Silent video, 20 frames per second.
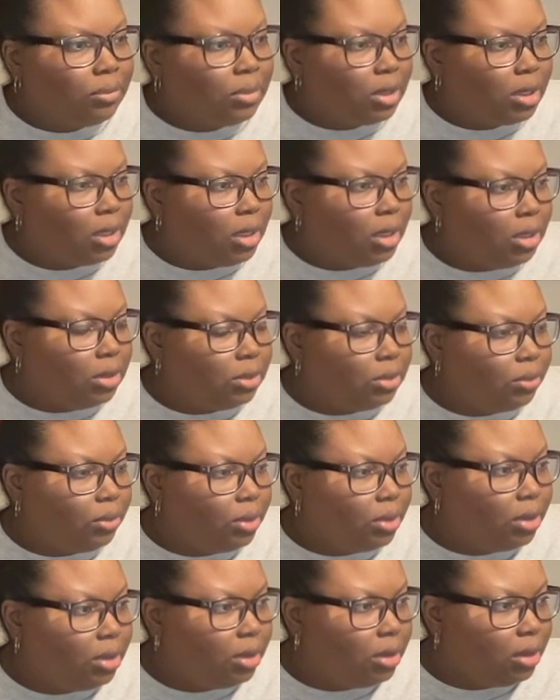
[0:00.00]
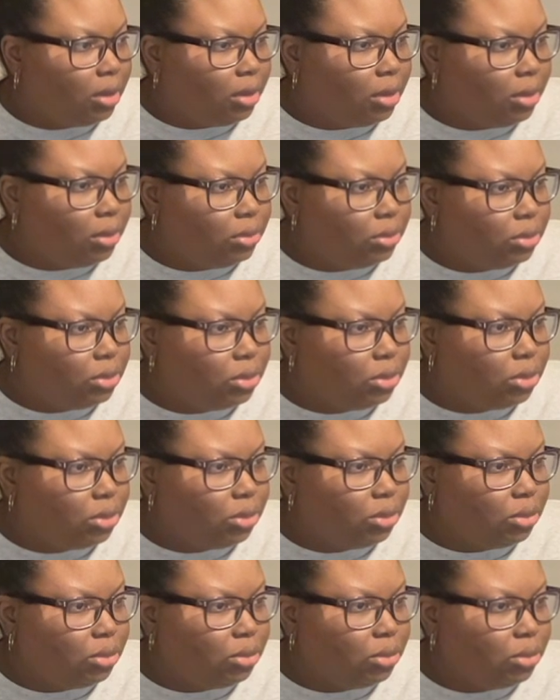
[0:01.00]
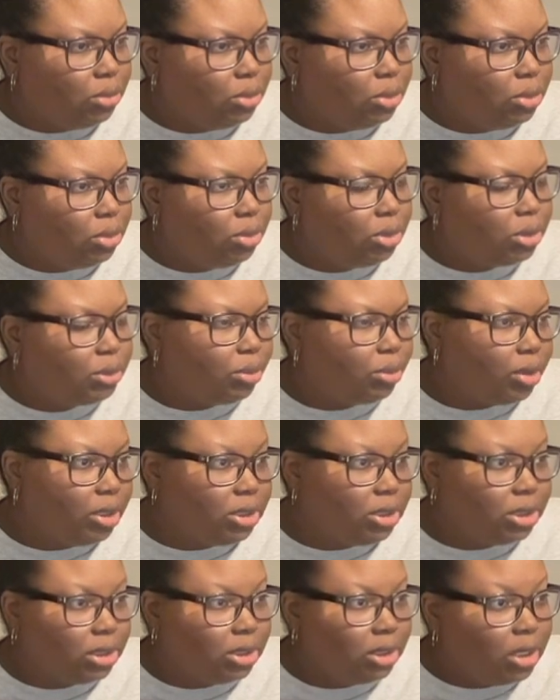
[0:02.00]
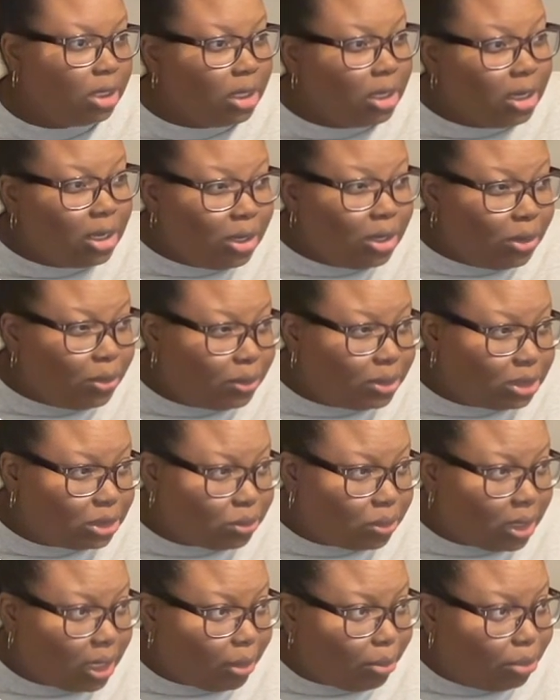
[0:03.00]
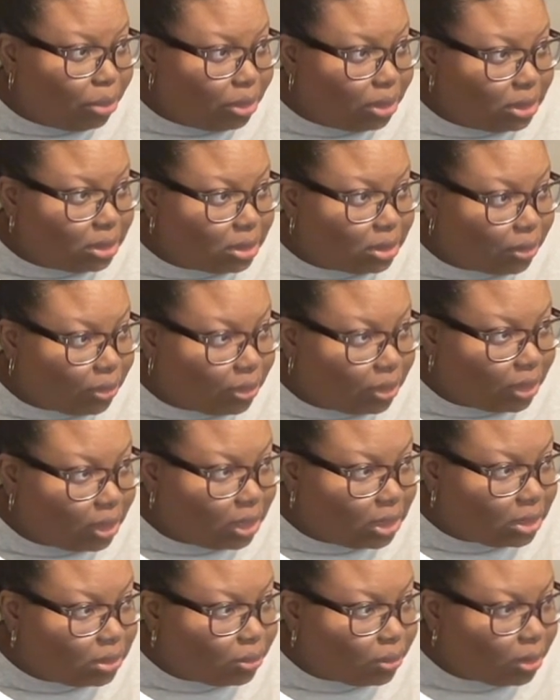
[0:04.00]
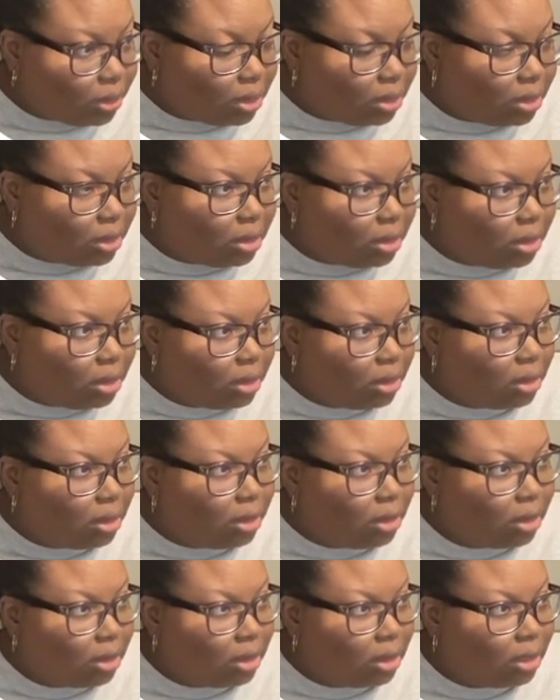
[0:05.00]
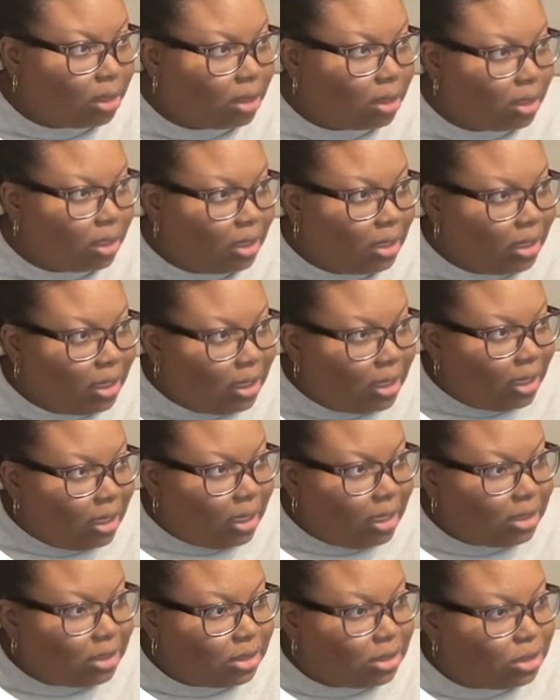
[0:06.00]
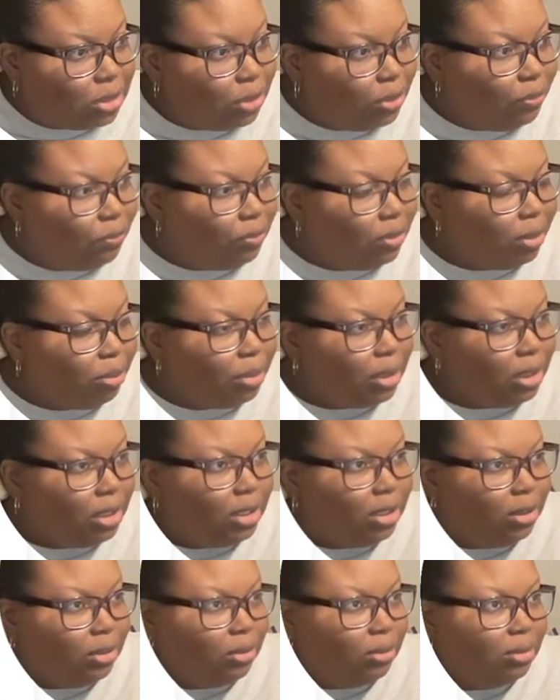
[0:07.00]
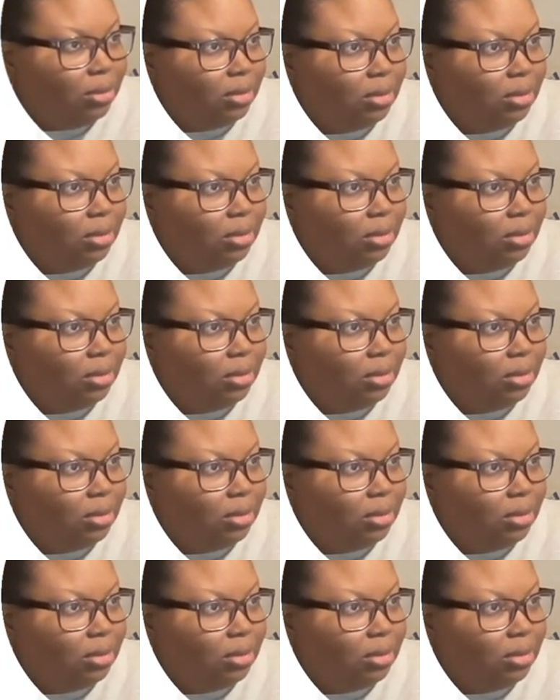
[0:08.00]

Okay, so we're gonna go to Doodle Inspiration, which is what I put. So this one it's too flipping cute.